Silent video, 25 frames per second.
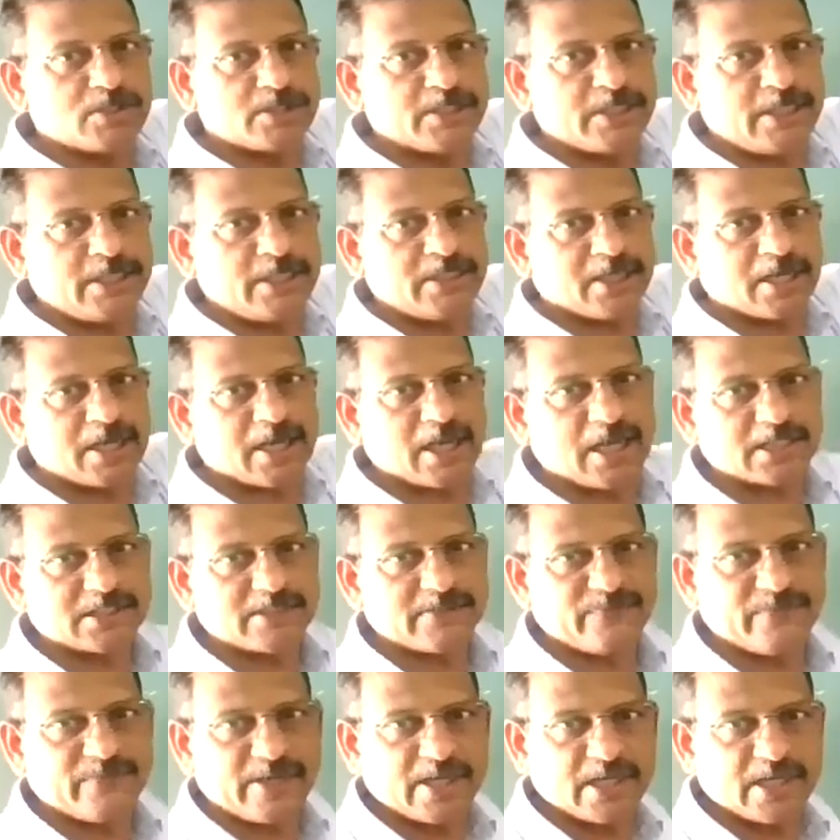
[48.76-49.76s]
see the
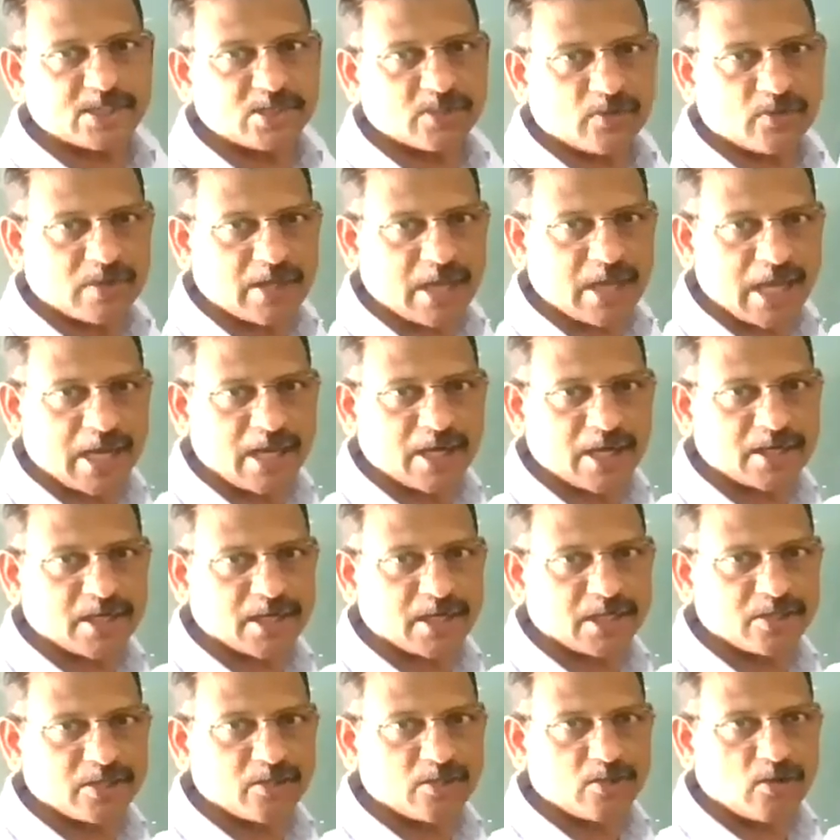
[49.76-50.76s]
classification of
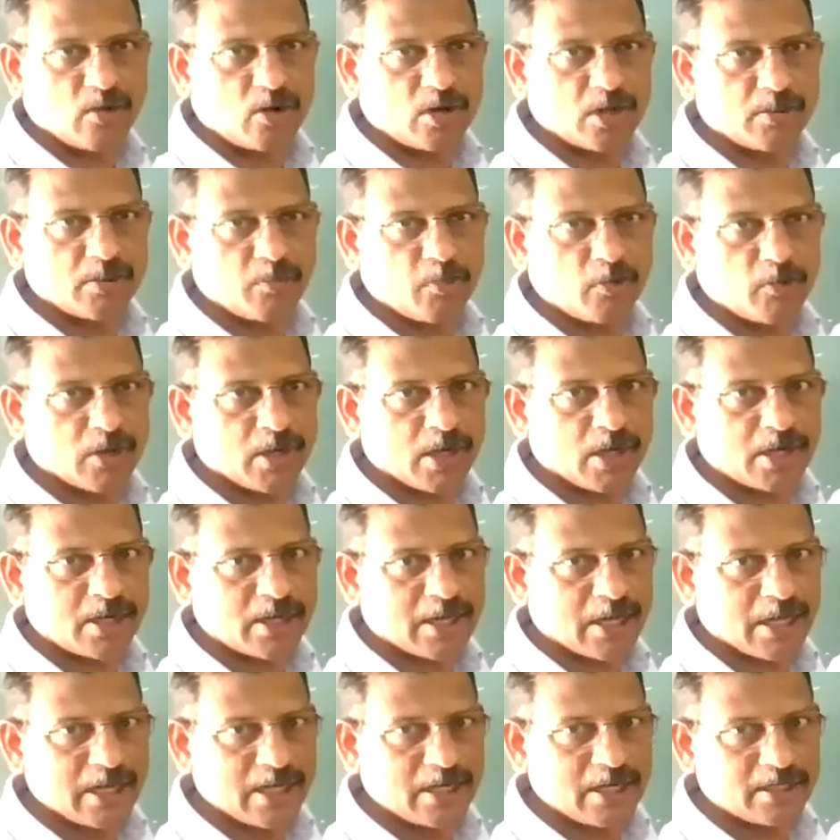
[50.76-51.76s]
dielectric, non-polar
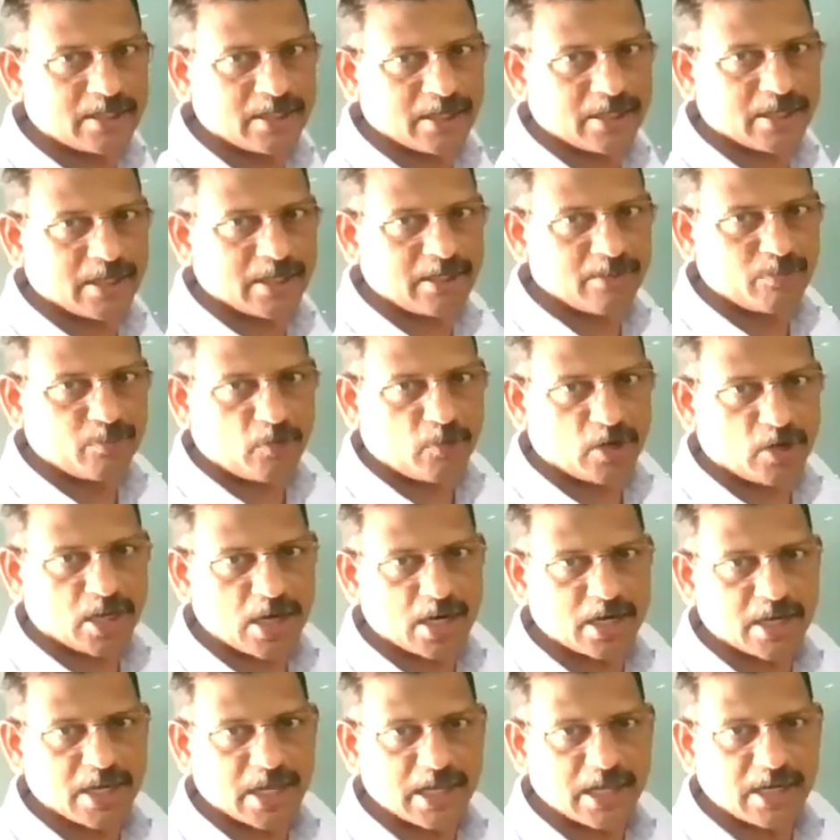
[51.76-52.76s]
dielectric and
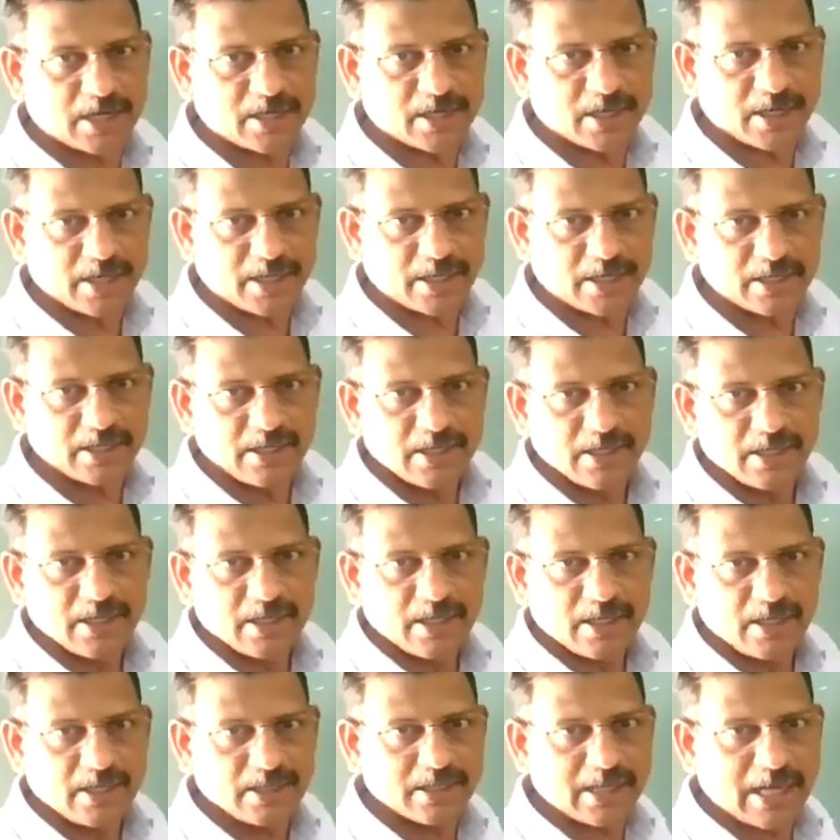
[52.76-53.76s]
polar dielectric.
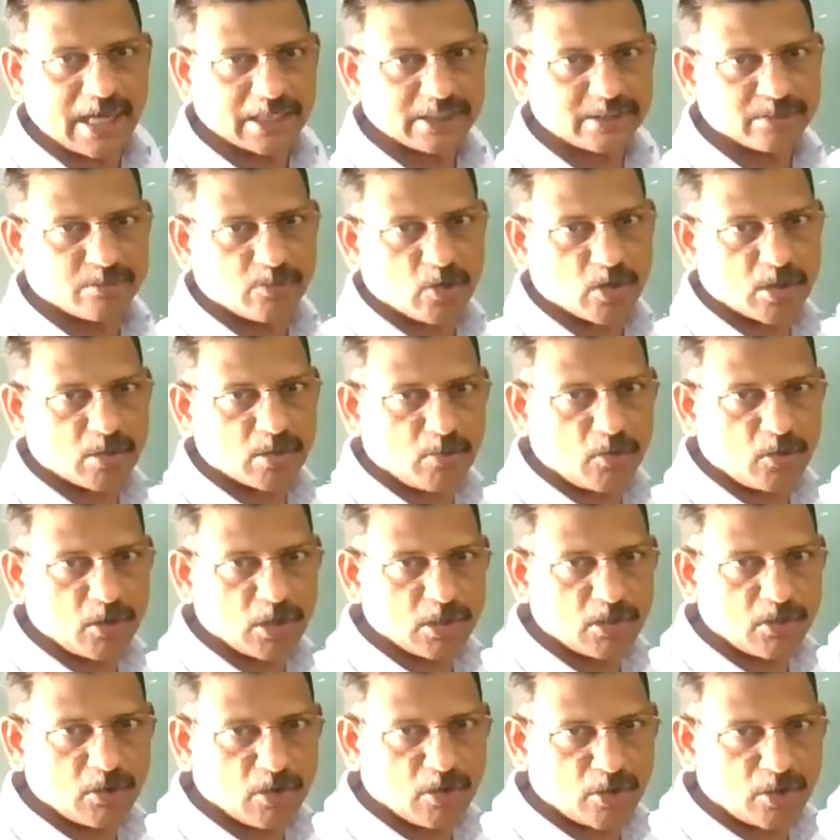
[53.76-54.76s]
In the atom or
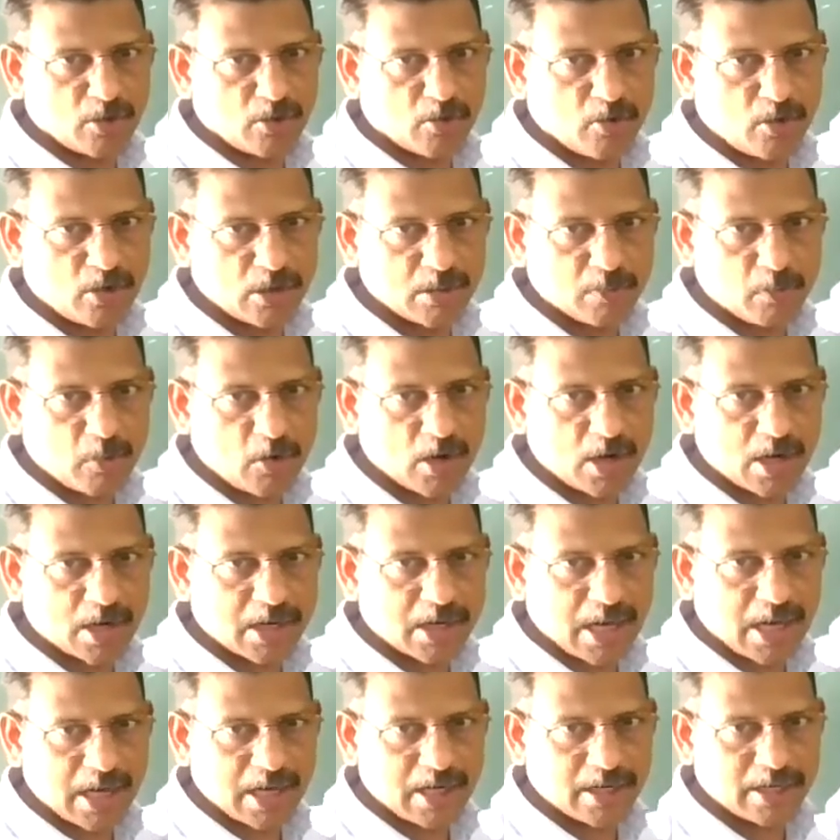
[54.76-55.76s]
molecule or non-polar
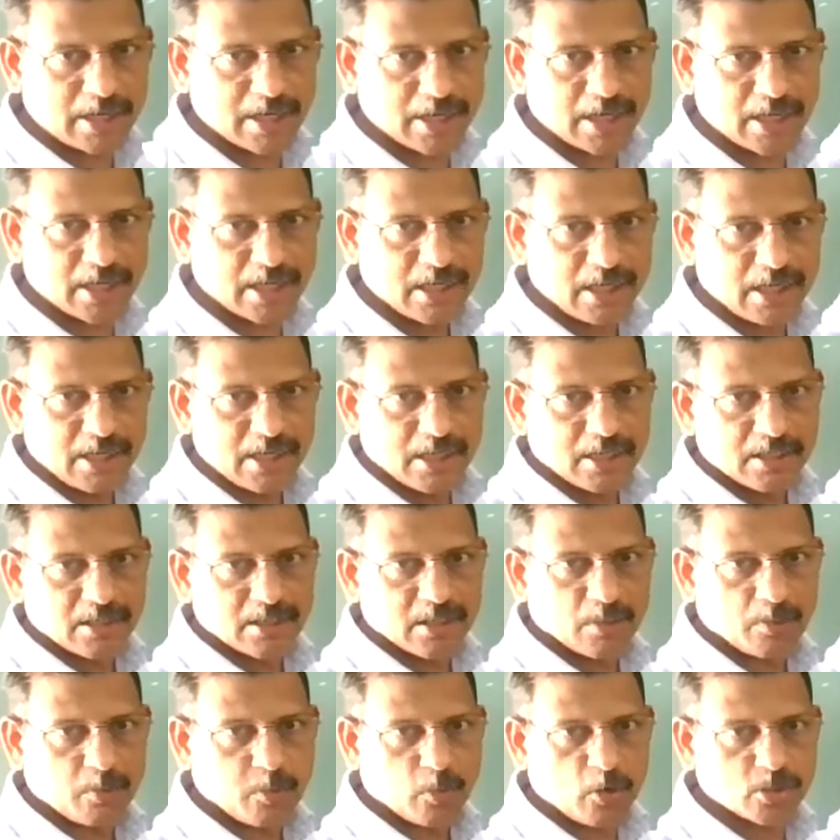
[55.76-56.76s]
dielectric,
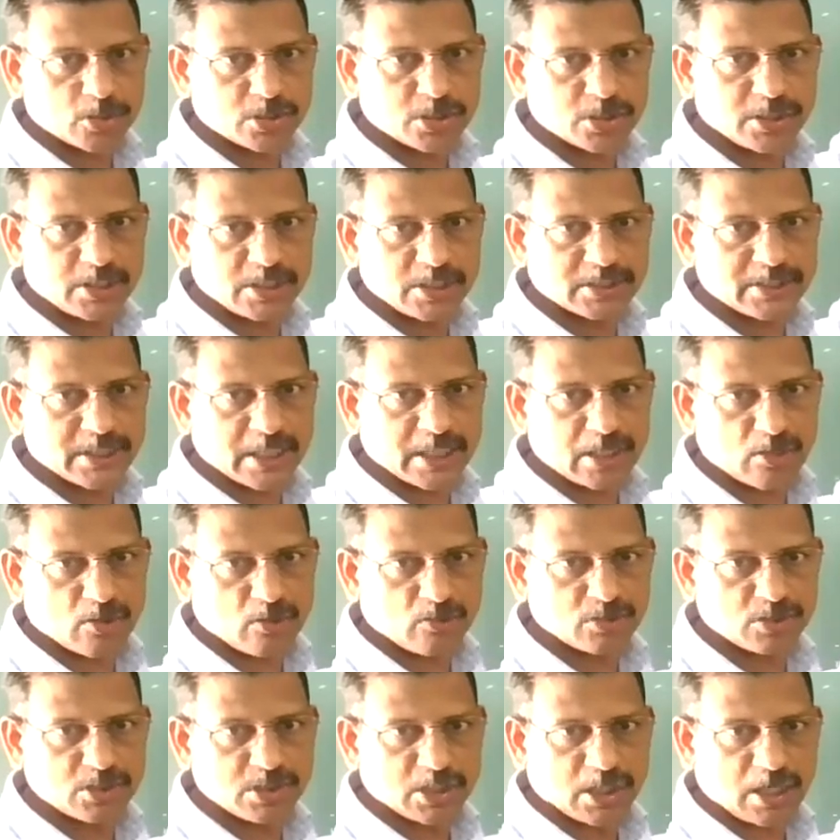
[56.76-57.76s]
the positive
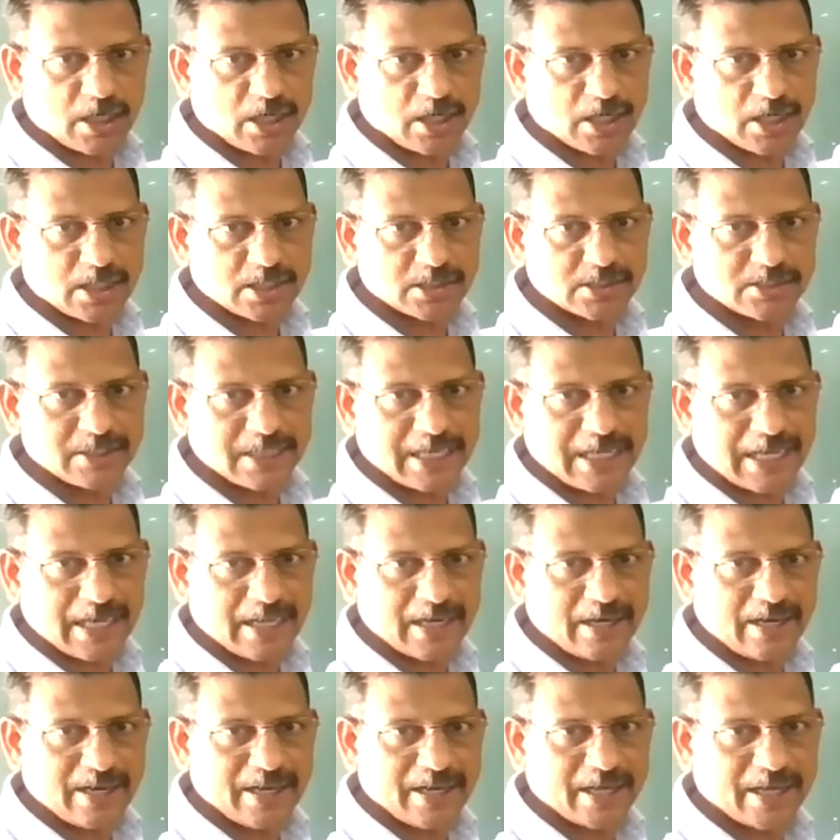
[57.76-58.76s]
center of charge
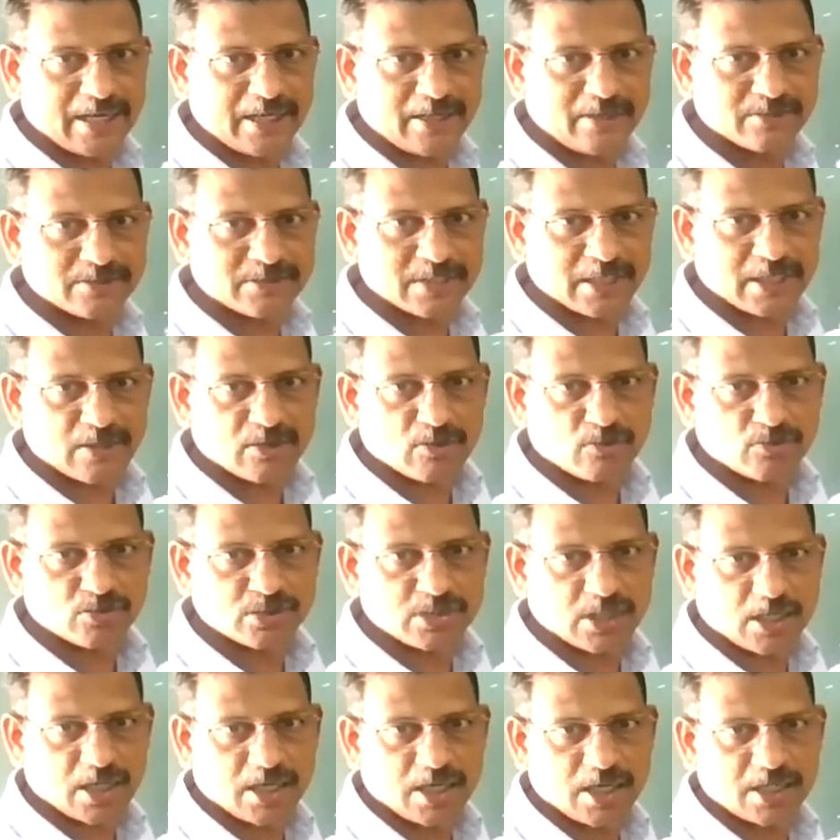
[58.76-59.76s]
and negative center of
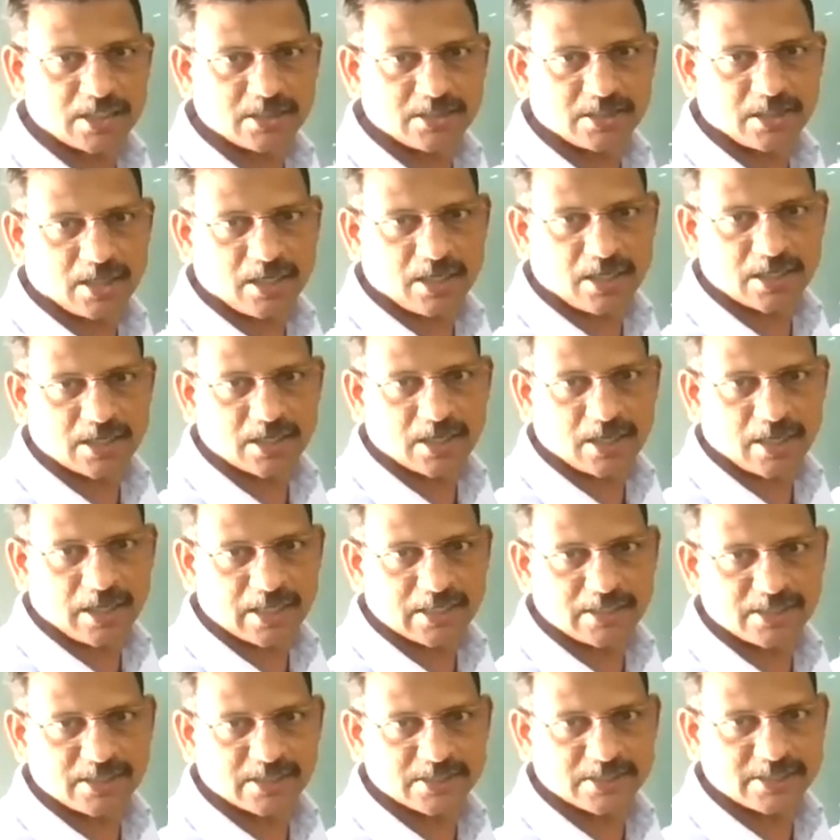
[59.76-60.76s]
charge are
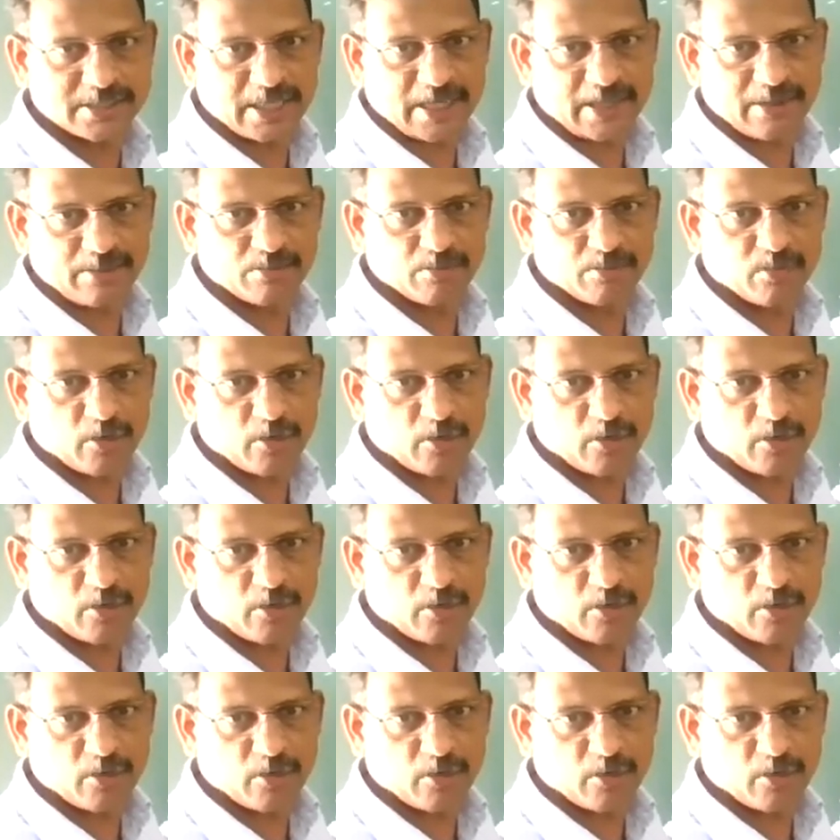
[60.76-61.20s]
at the same